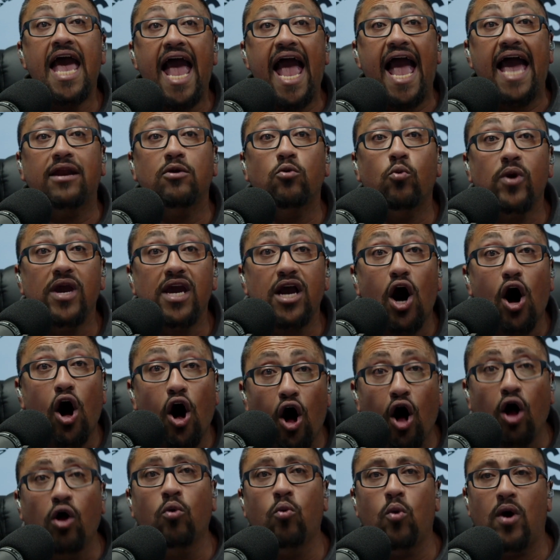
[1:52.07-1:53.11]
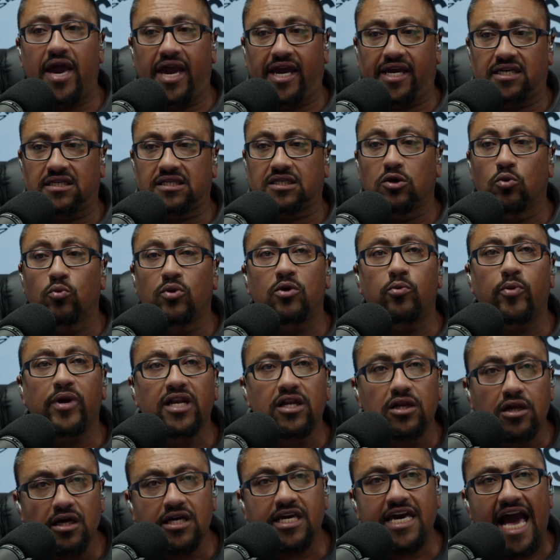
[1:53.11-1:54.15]
And we always, when we
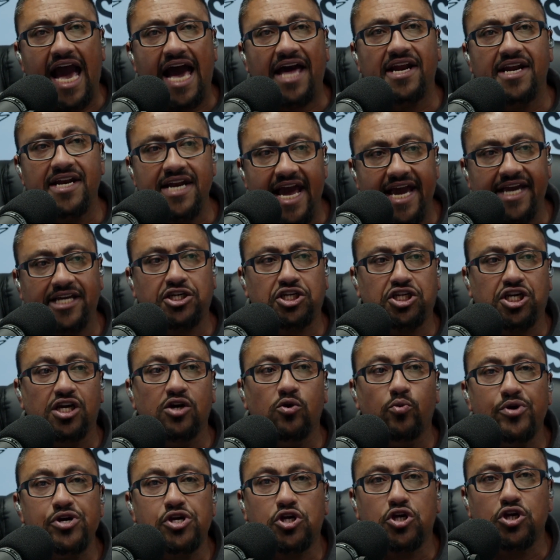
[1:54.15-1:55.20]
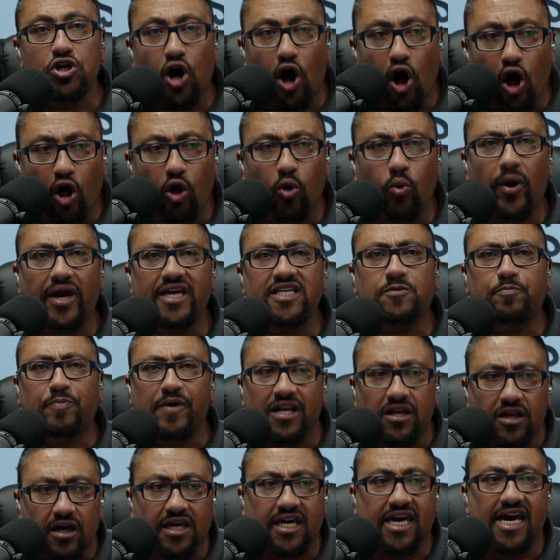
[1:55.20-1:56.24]
look at a nation, we should always
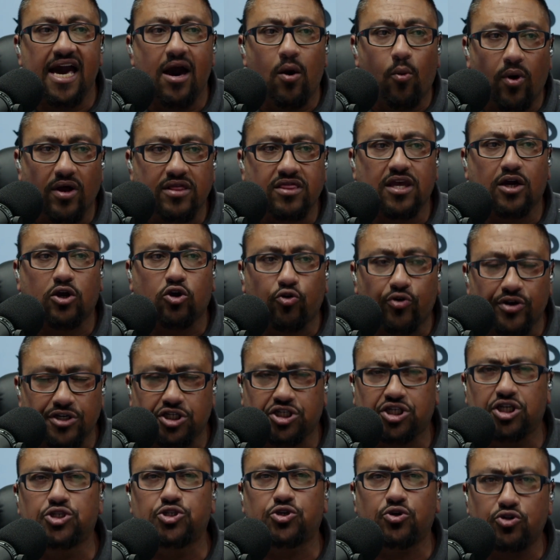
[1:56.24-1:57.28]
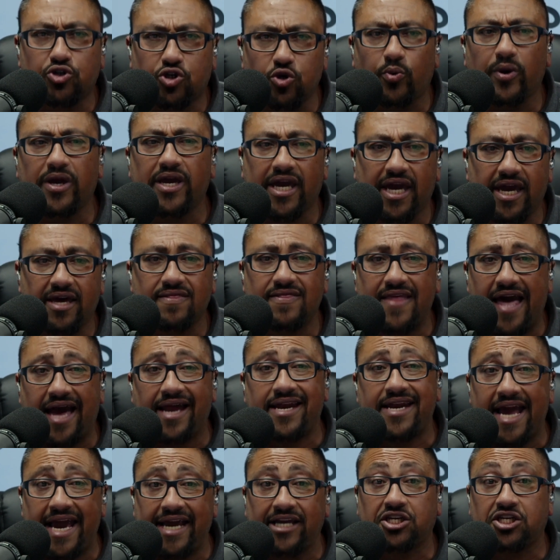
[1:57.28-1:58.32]
be looking at what the Christians are doing in
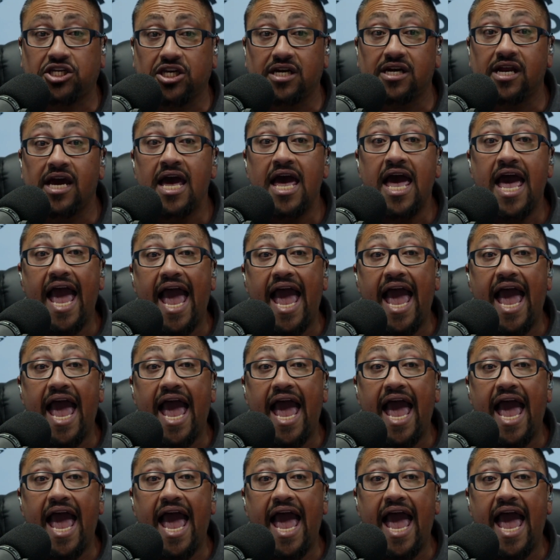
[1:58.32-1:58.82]
that nation.